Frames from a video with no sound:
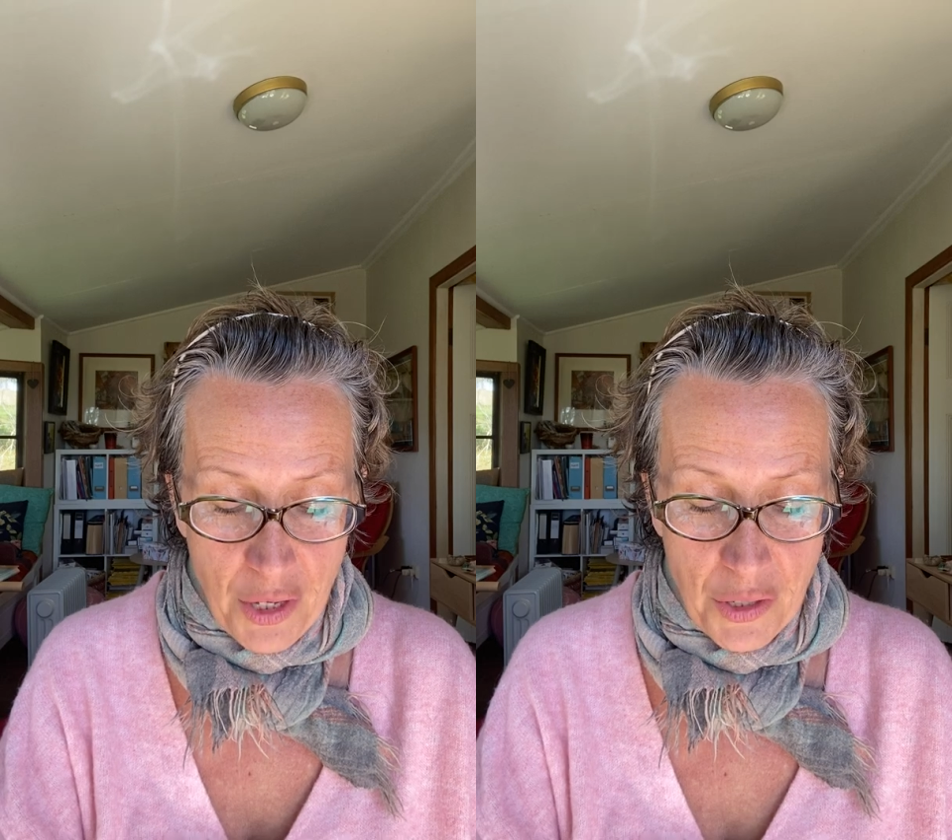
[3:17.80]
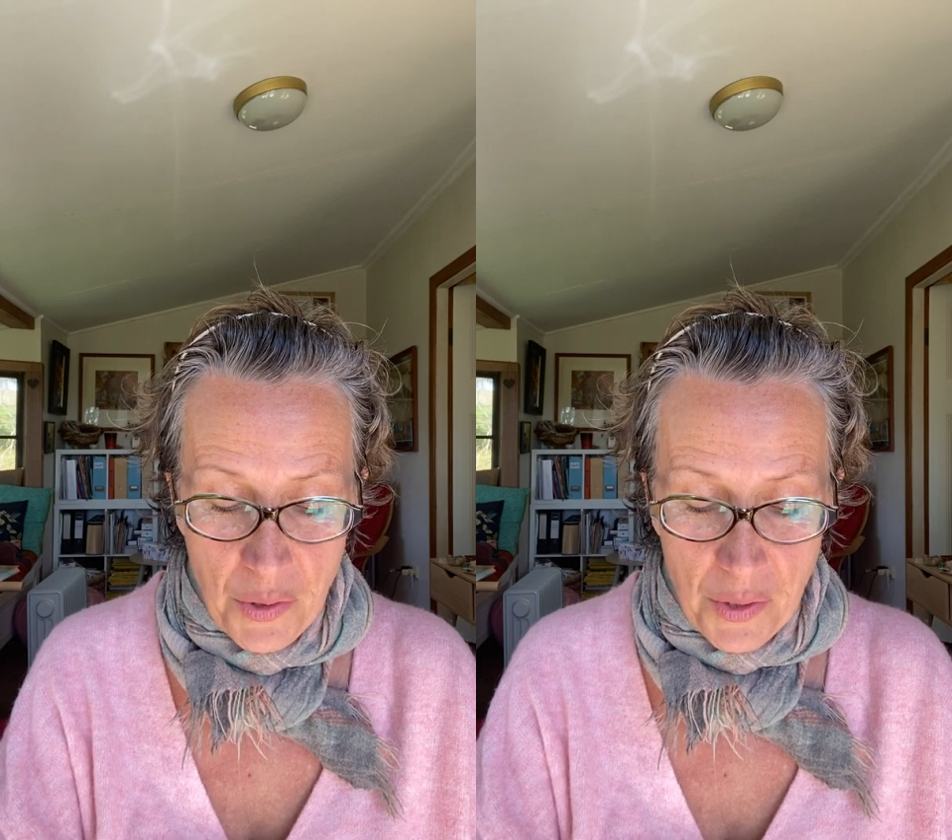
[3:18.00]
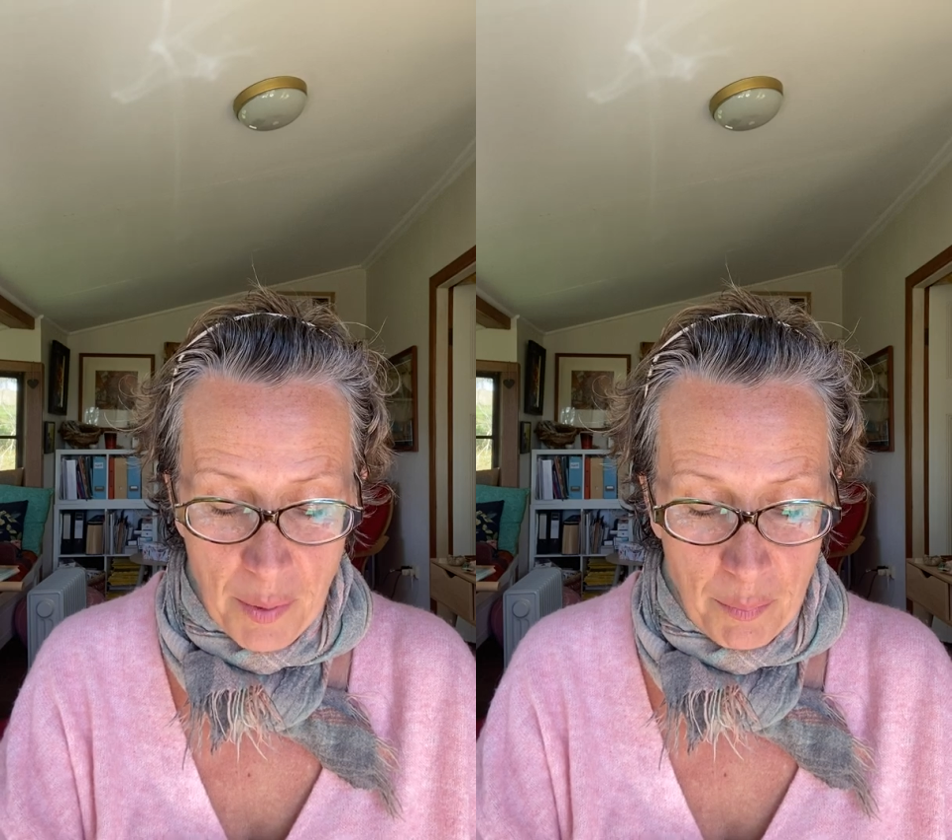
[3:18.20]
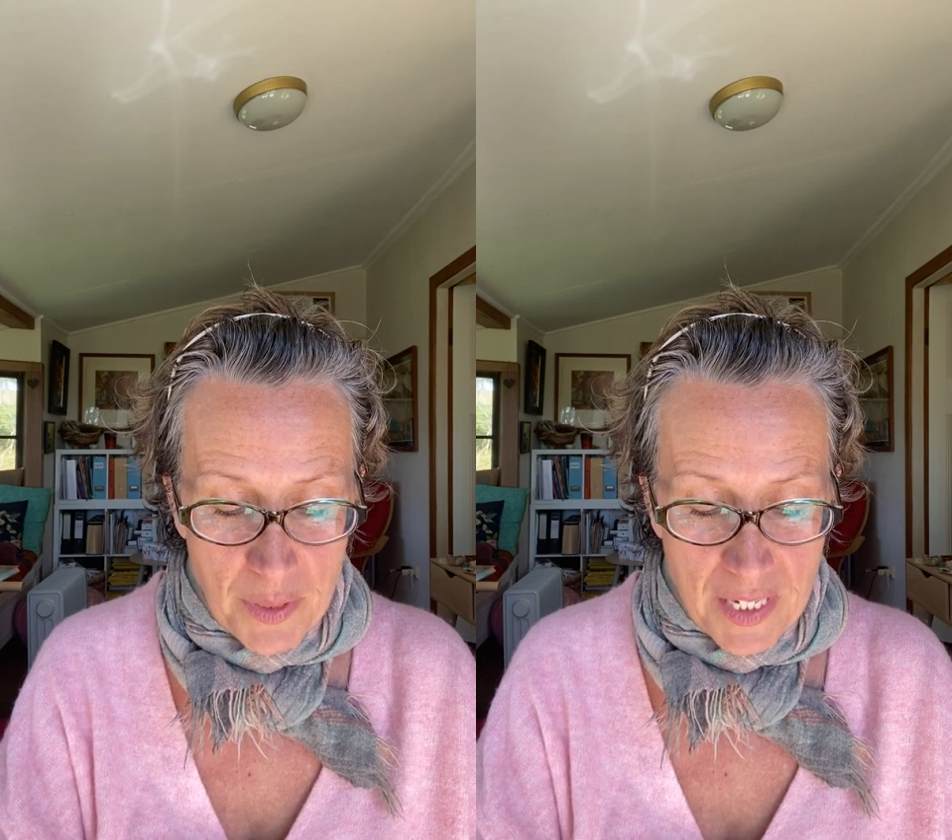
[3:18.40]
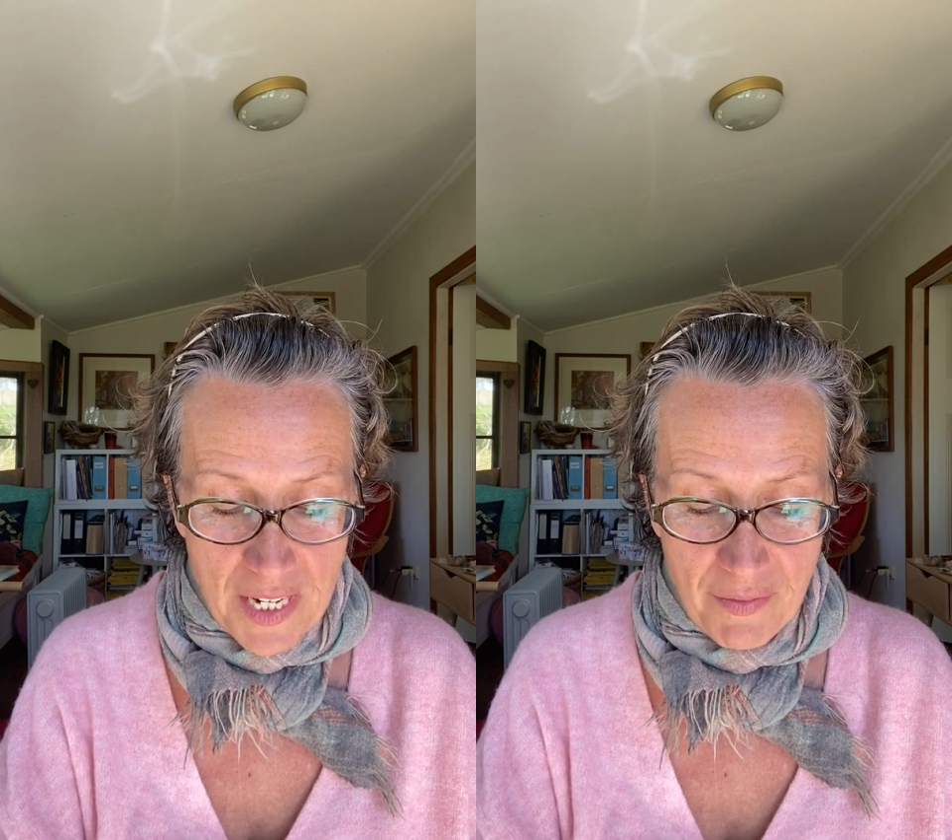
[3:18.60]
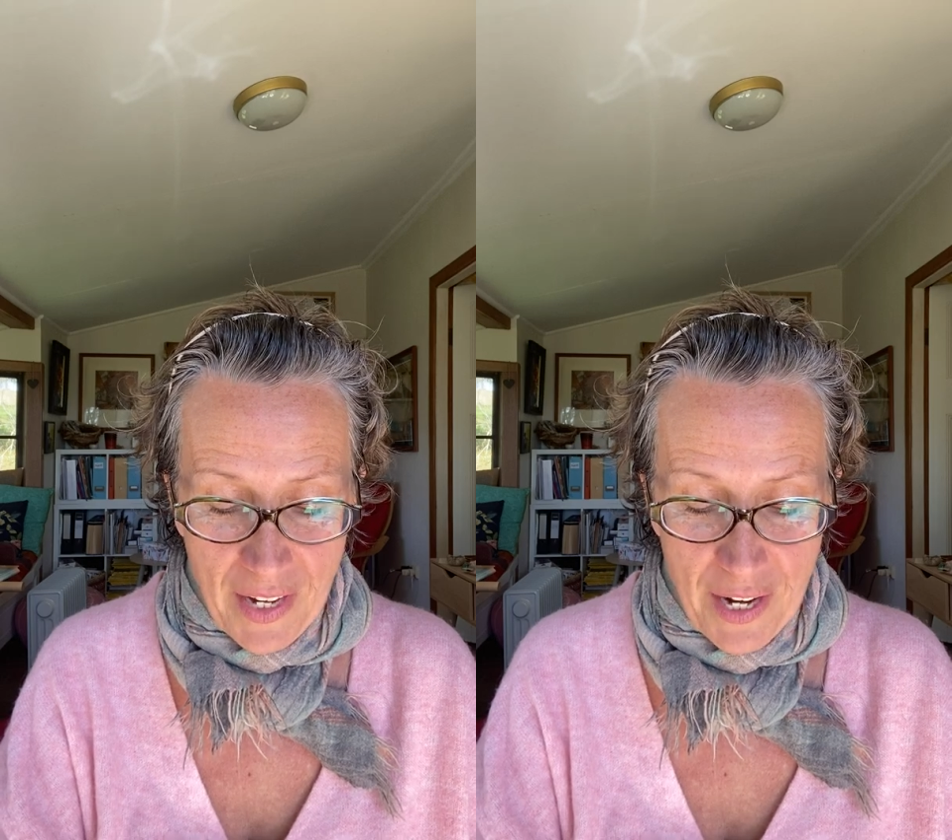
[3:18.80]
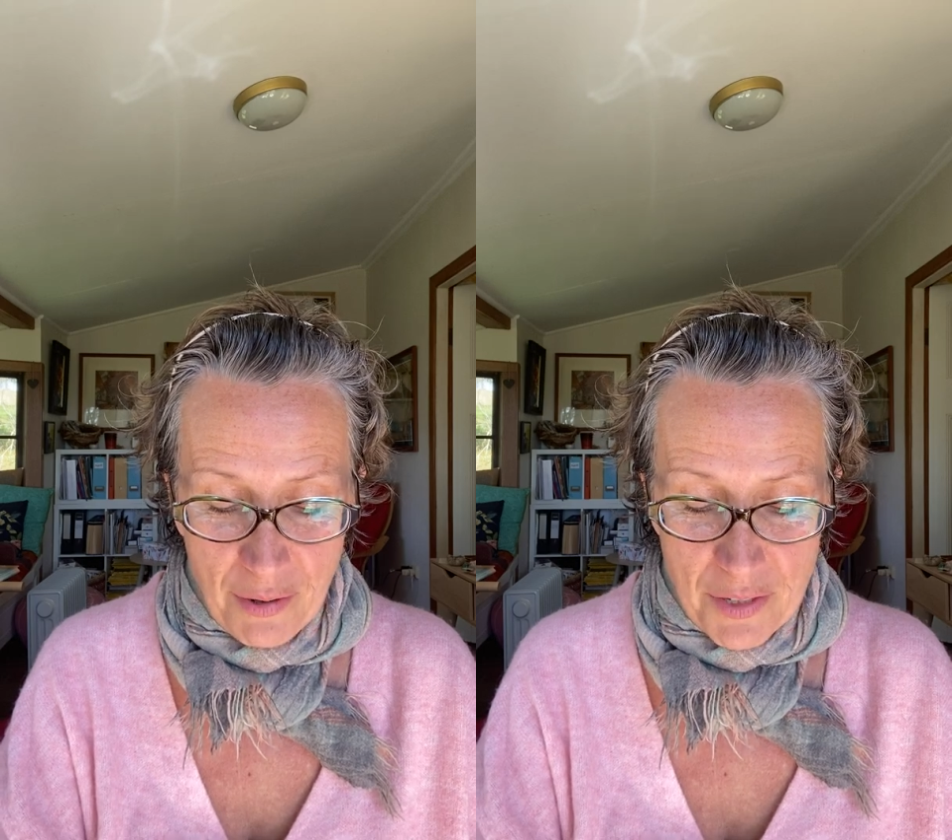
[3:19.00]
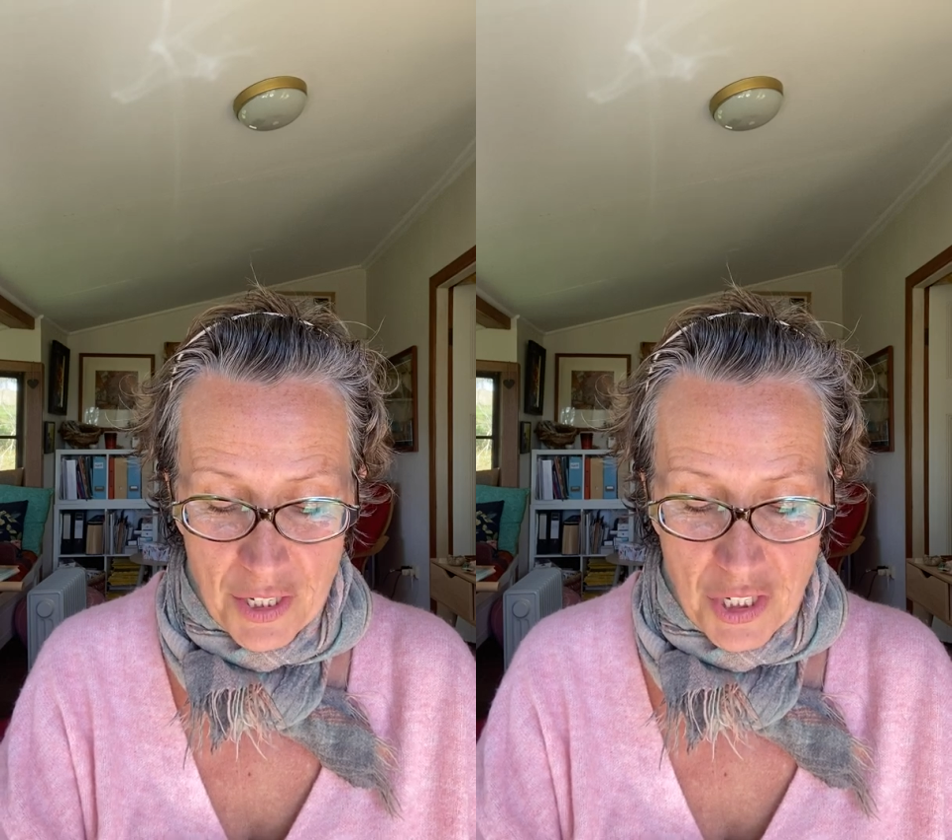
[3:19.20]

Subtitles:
You can perceive chaotic